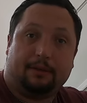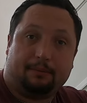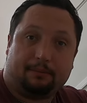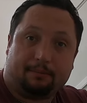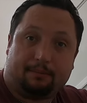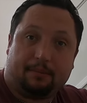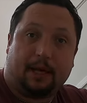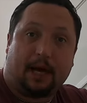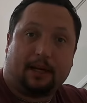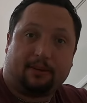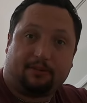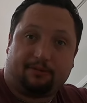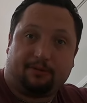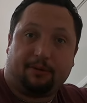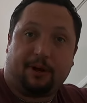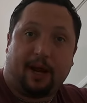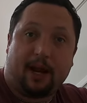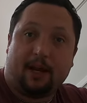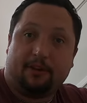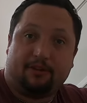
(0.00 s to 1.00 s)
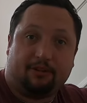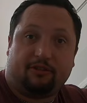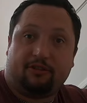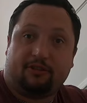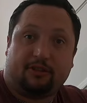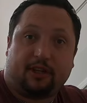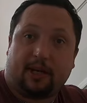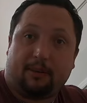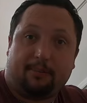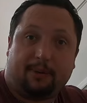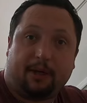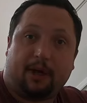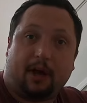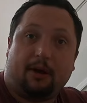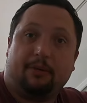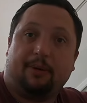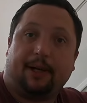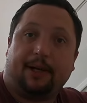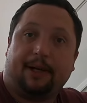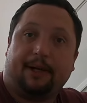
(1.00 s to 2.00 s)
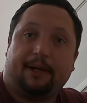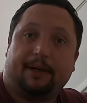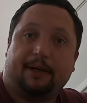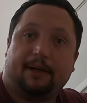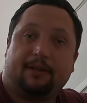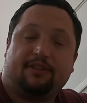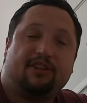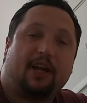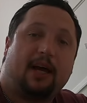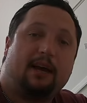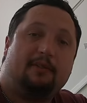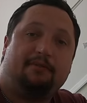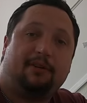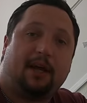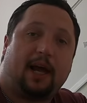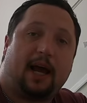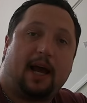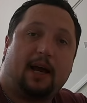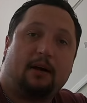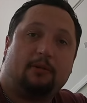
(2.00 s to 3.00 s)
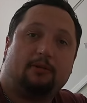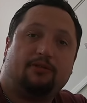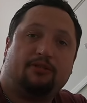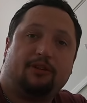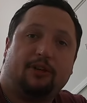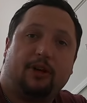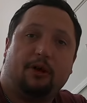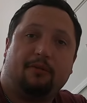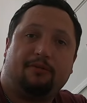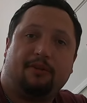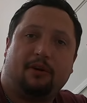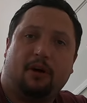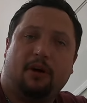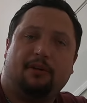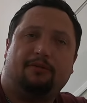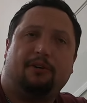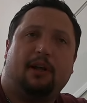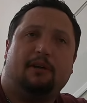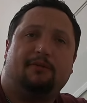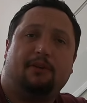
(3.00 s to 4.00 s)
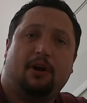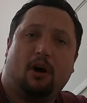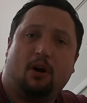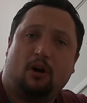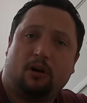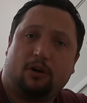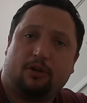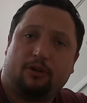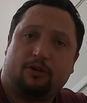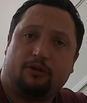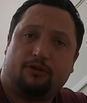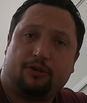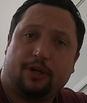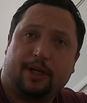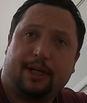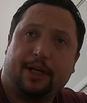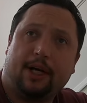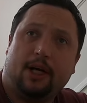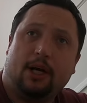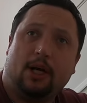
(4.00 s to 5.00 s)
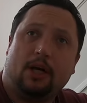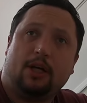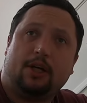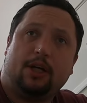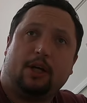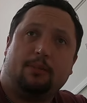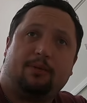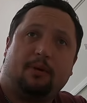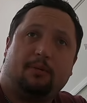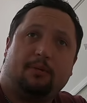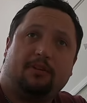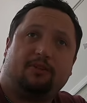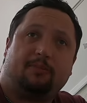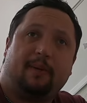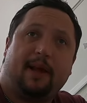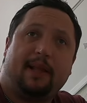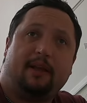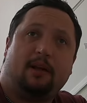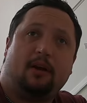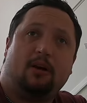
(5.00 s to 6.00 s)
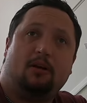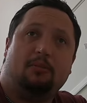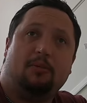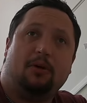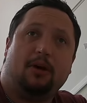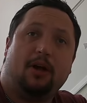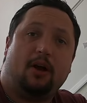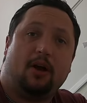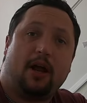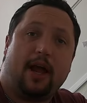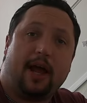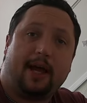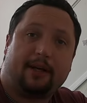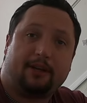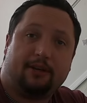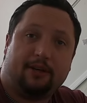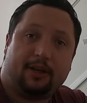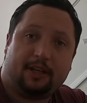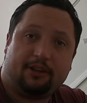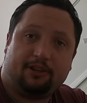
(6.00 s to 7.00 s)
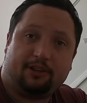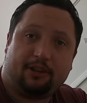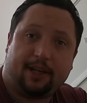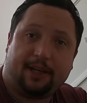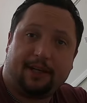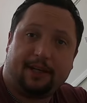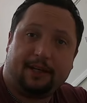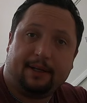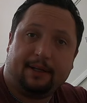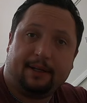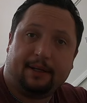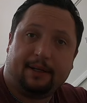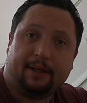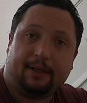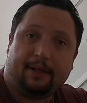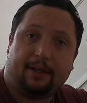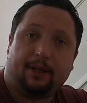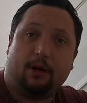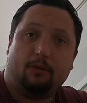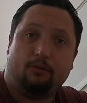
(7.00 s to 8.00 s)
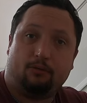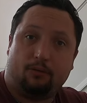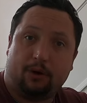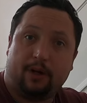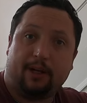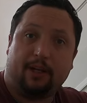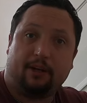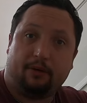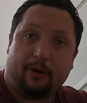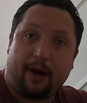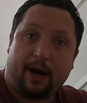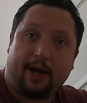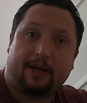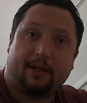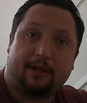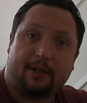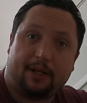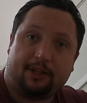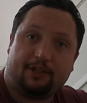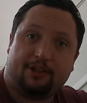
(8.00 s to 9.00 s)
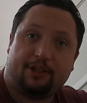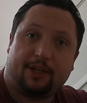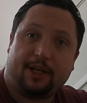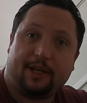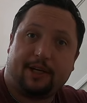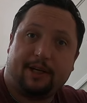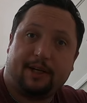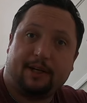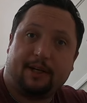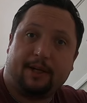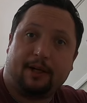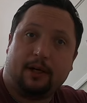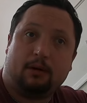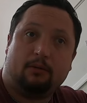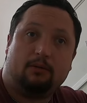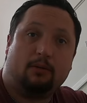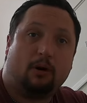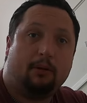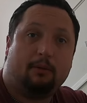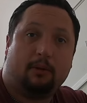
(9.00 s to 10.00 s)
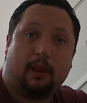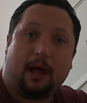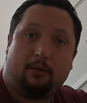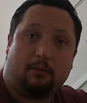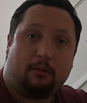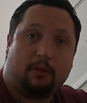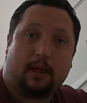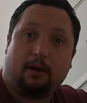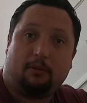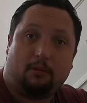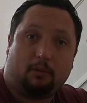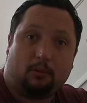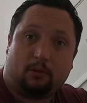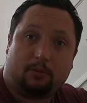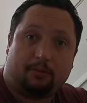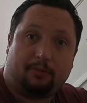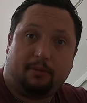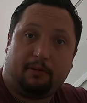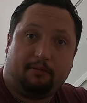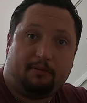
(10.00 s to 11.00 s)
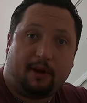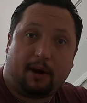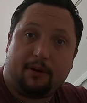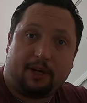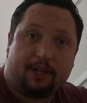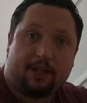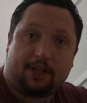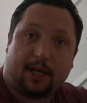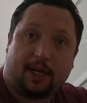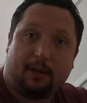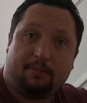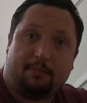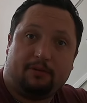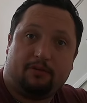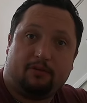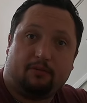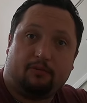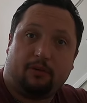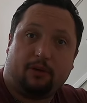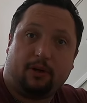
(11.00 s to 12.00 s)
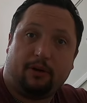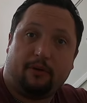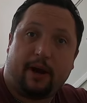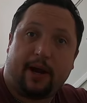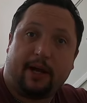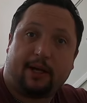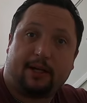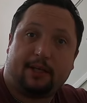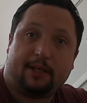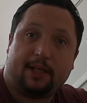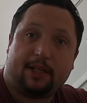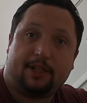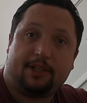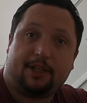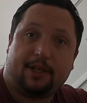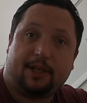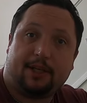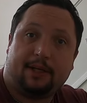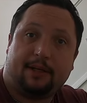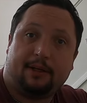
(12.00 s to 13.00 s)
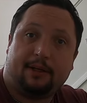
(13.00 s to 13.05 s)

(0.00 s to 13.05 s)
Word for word: it has free energy to keep it going. Same for your house. You know, if you got if you live in a hot country, you probably spend a lot of money on air conditioning. You know, running your air conditioning. Right. Well, that that will be very cheap to run your air conditioning